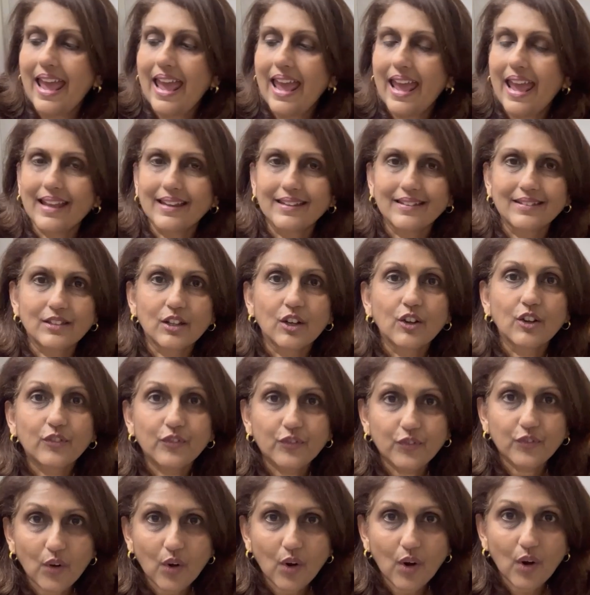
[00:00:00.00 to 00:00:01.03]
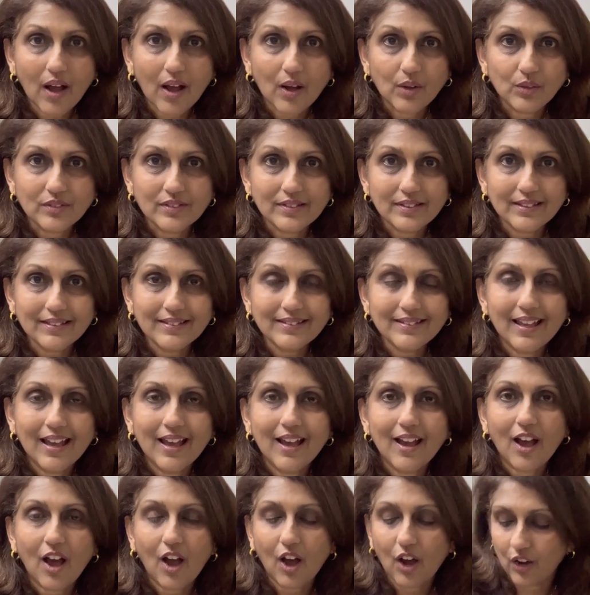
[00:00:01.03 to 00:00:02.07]
and 4 ounces
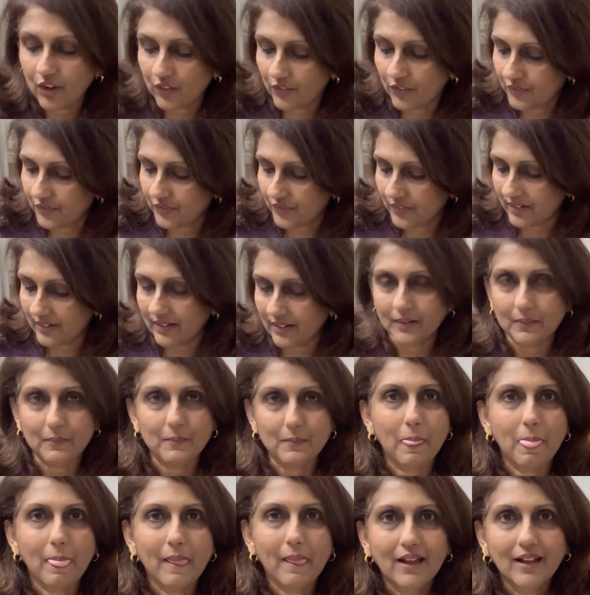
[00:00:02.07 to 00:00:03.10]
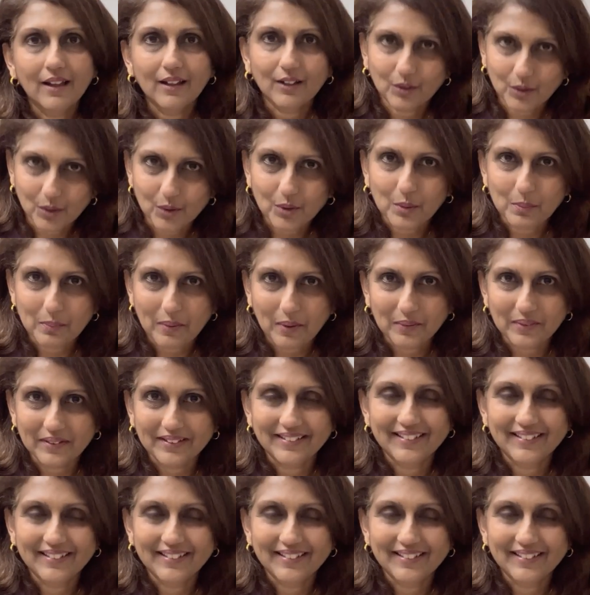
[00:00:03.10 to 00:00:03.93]
of cocoa powder.